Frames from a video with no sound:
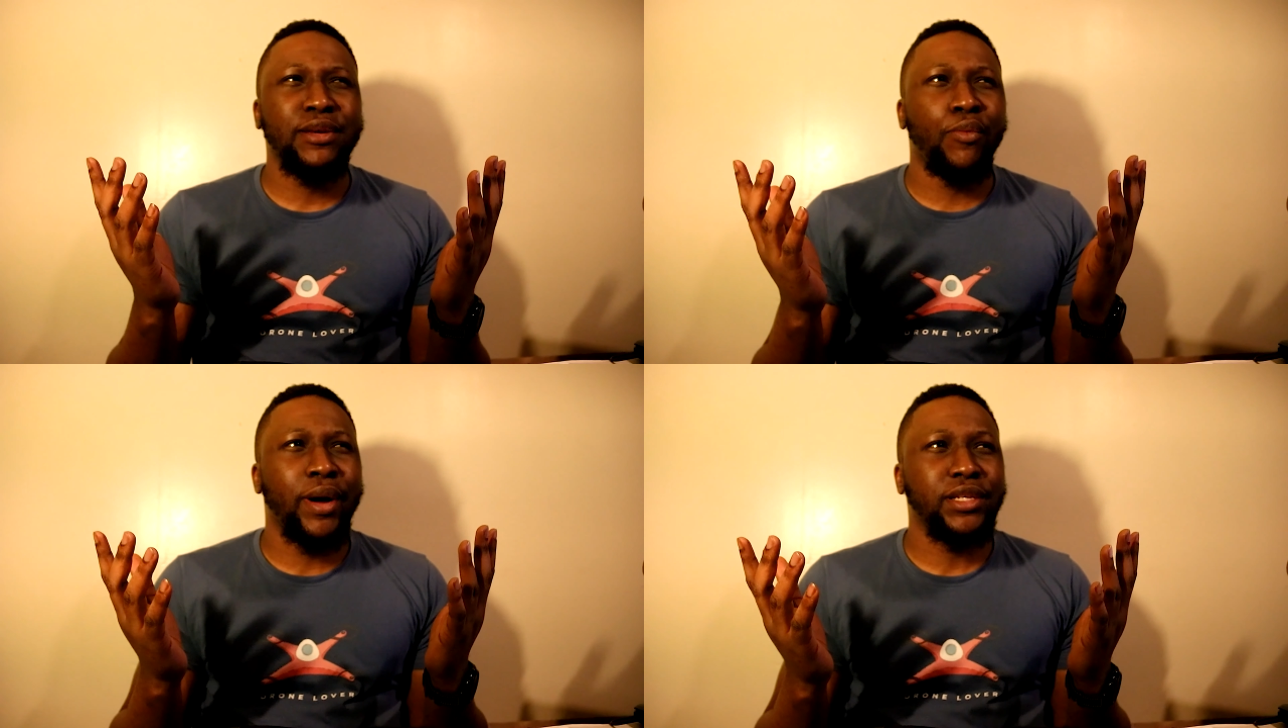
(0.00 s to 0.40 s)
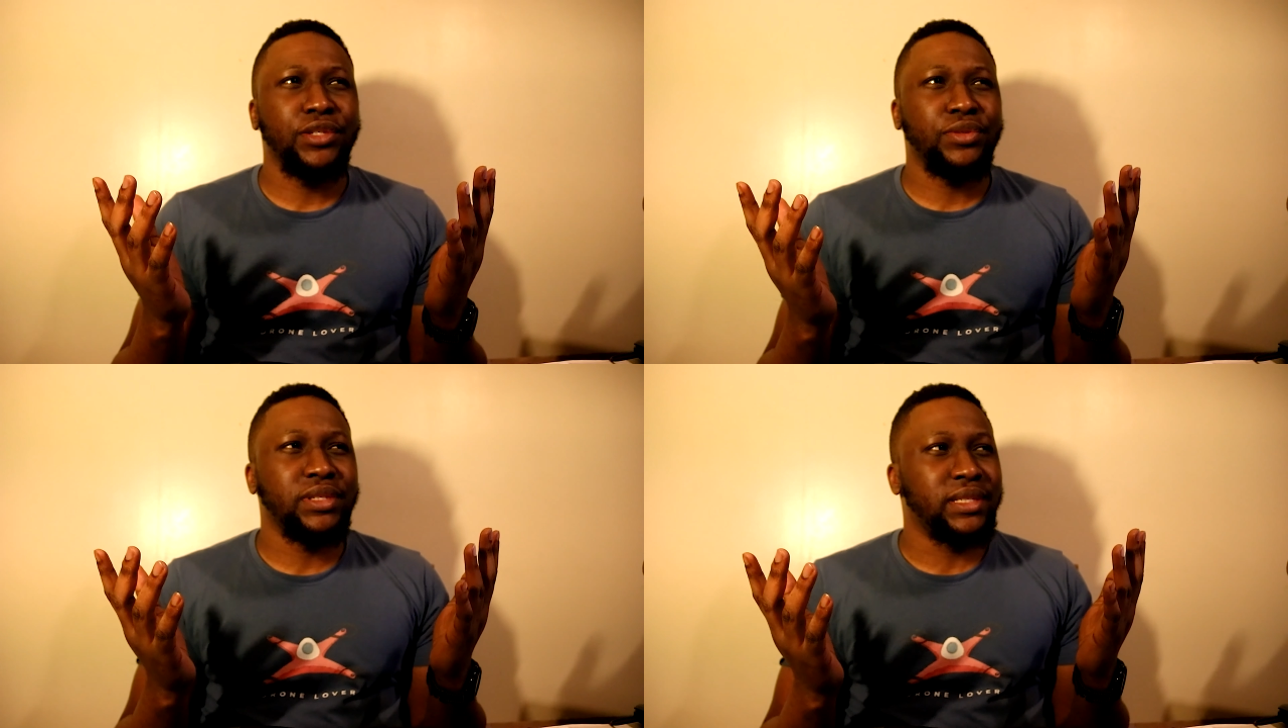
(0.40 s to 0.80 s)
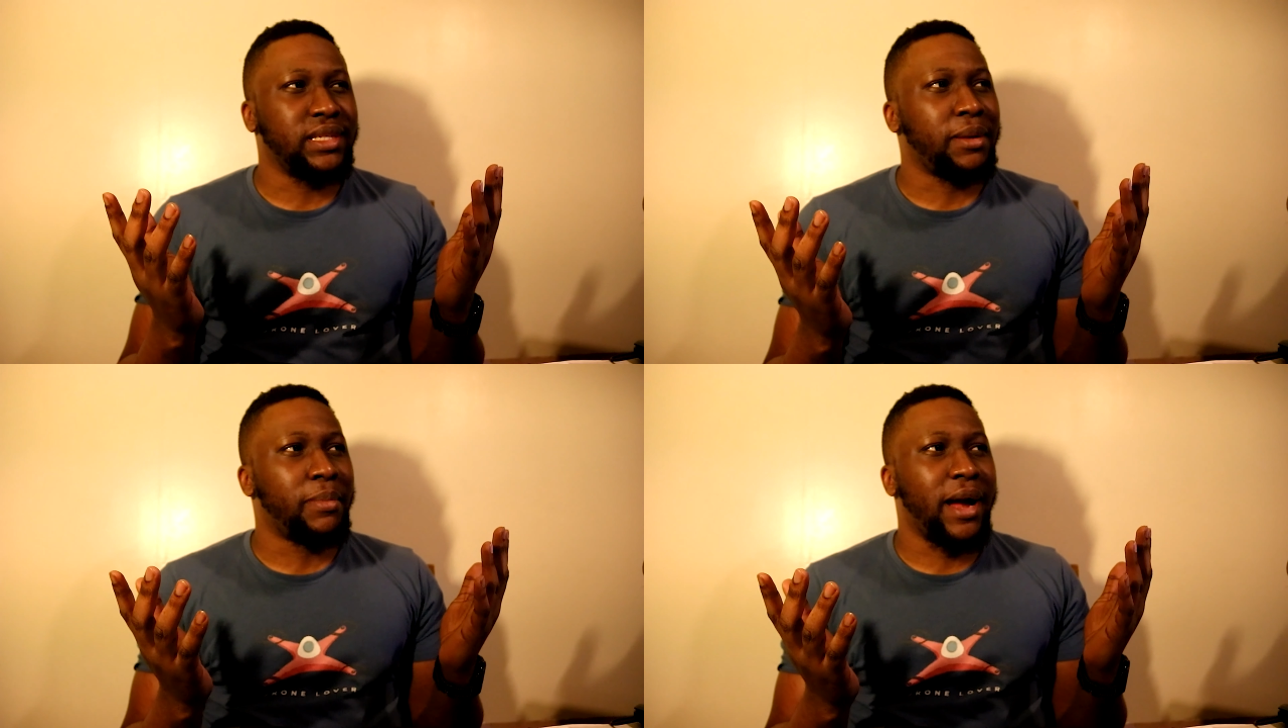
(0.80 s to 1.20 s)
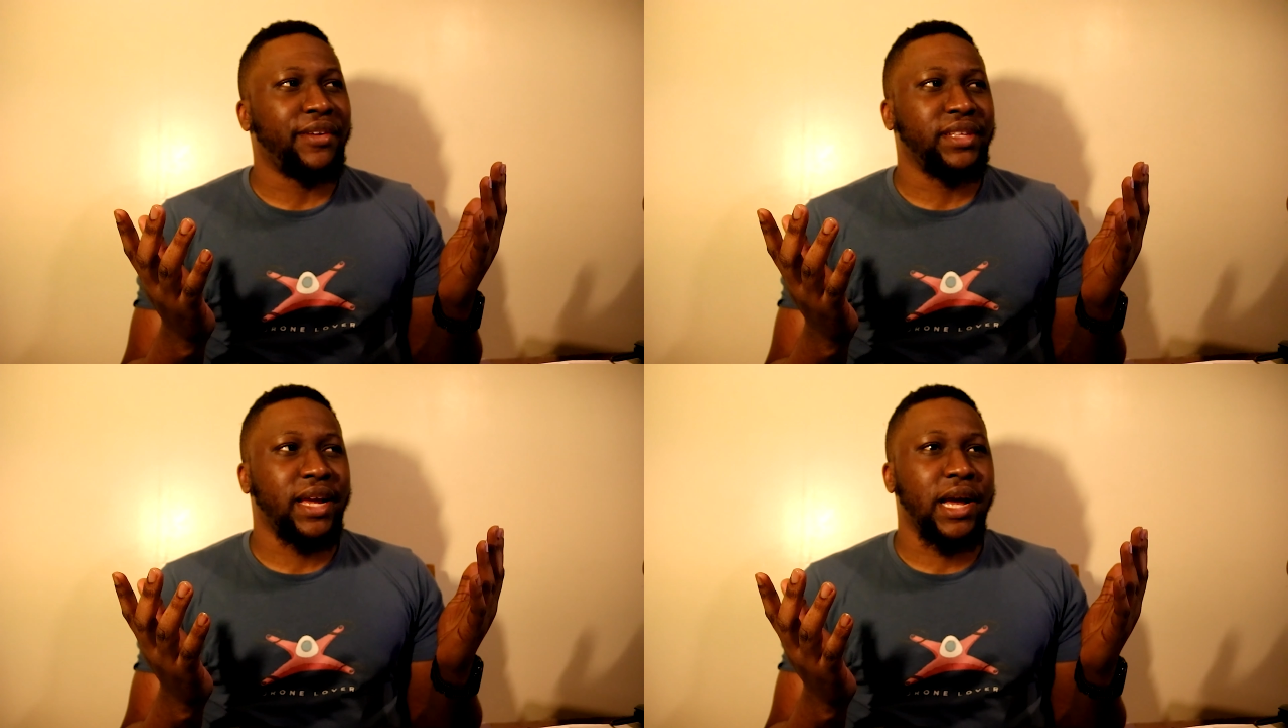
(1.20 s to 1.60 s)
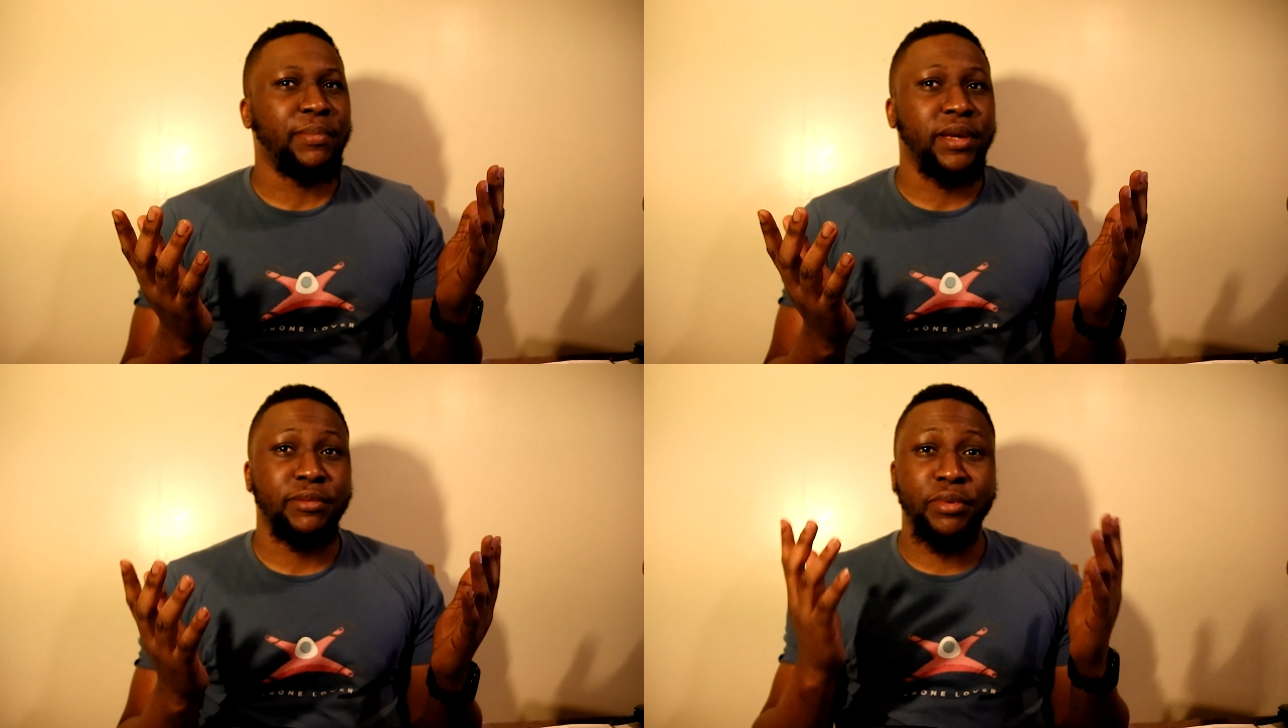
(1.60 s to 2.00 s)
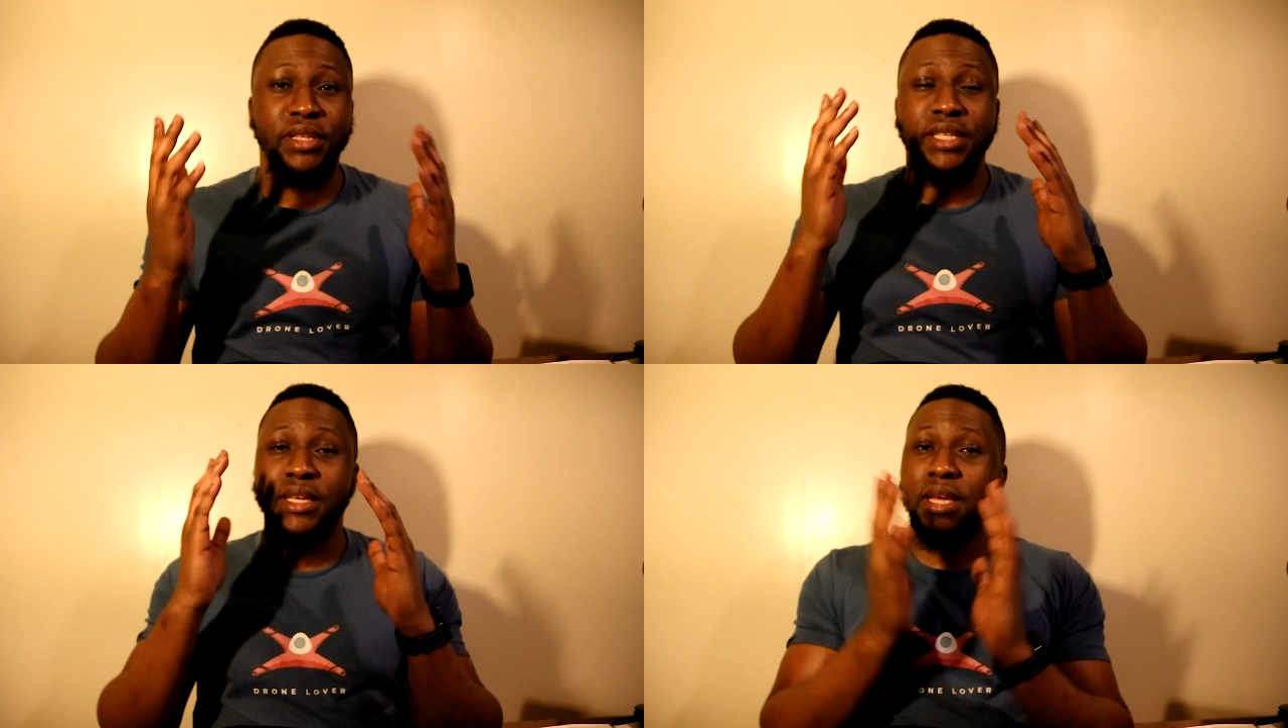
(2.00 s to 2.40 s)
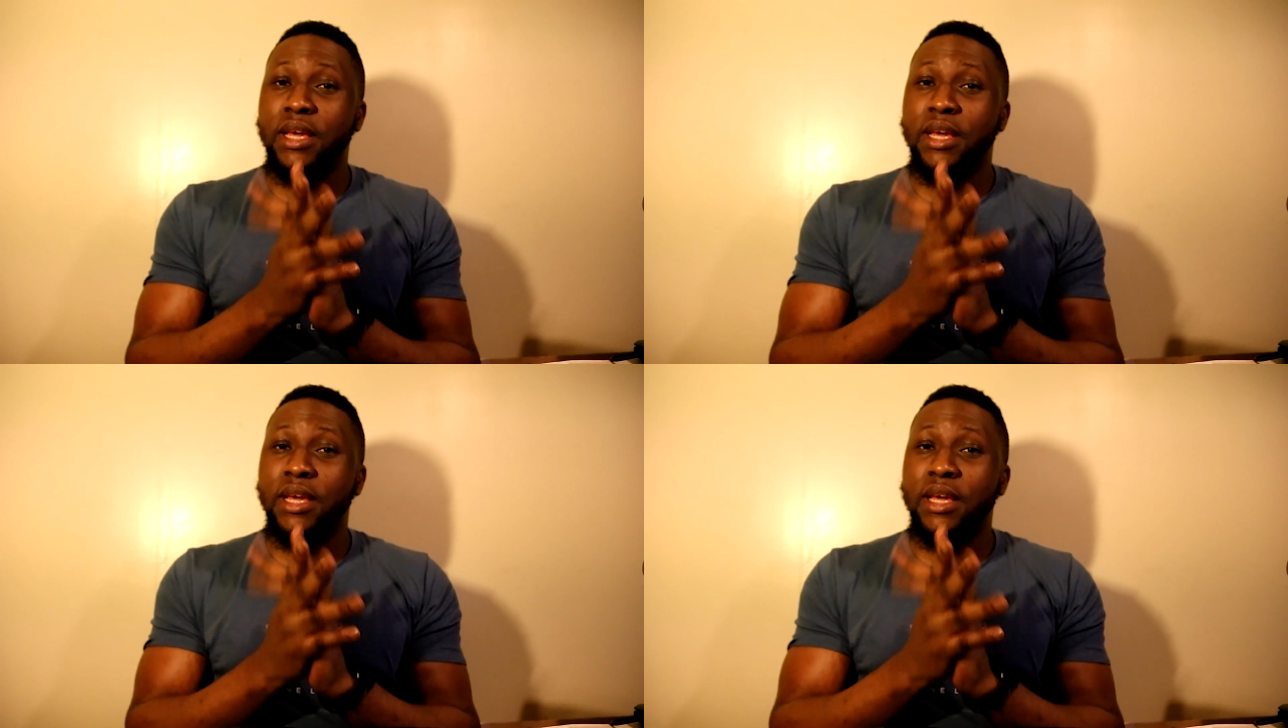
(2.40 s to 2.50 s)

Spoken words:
went into semi-retirement, but